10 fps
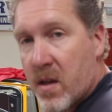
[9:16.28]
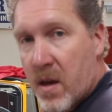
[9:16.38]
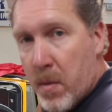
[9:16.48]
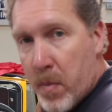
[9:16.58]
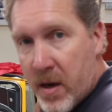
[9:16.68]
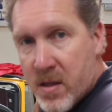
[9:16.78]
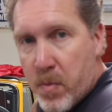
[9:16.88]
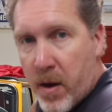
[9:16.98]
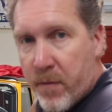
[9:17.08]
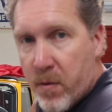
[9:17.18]
to get my parts
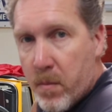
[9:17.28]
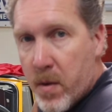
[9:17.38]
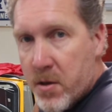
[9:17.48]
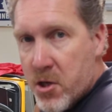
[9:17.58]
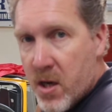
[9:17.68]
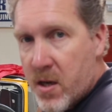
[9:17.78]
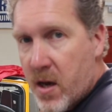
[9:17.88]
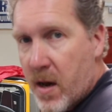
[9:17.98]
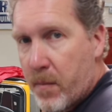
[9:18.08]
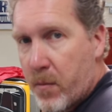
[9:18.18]
back from
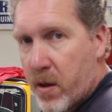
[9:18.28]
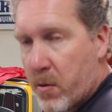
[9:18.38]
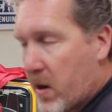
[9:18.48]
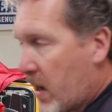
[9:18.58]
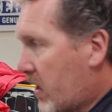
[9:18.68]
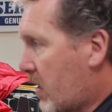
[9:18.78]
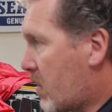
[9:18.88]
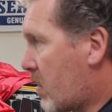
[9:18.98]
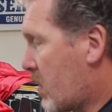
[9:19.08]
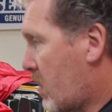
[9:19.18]
JDM, where they were
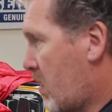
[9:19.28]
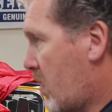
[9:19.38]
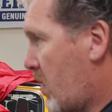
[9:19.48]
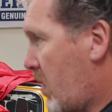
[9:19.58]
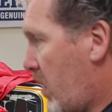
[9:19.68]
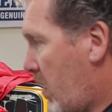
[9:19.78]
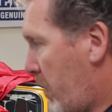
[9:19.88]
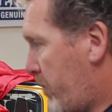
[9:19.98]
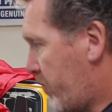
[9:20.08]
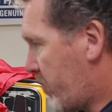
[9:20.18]
getting
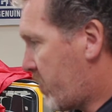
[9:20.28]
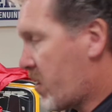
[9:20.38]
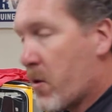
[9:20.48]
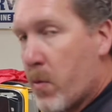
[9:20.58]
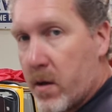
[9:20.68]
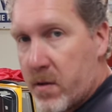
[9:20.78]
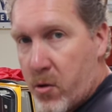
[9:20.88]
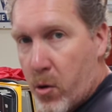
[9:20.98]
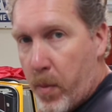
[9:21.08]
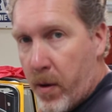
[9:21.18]
TIG welded
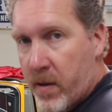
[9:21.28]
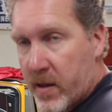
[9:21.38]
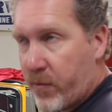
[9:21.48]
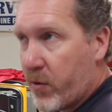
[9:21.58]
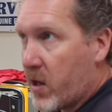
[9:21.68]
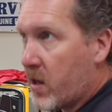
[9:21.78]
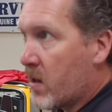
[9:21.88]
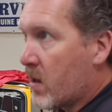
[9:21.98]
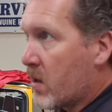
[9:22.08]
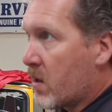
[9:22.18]
up. That's for
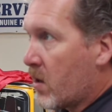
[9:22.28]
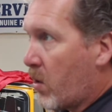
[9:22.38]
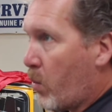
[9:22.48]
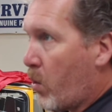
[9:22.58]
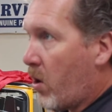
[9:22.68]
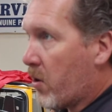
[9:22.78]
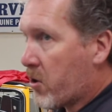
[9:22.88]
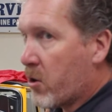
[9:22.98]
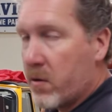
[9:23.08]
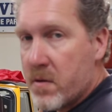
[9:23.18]
the
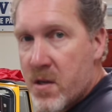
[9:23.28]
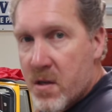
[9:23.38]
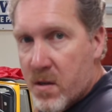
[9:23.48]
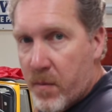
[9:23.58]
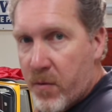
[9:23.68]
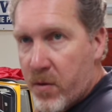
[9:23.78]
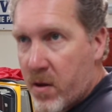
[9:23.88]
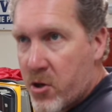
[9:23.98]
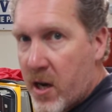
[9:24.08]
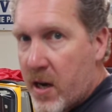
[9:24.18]
water cooling system for
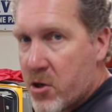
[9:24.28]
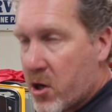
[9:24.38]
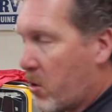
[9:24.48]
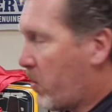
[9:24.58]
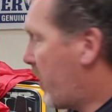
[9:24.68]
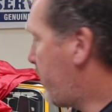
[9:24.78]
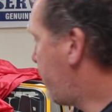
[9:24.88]
the charge cooler.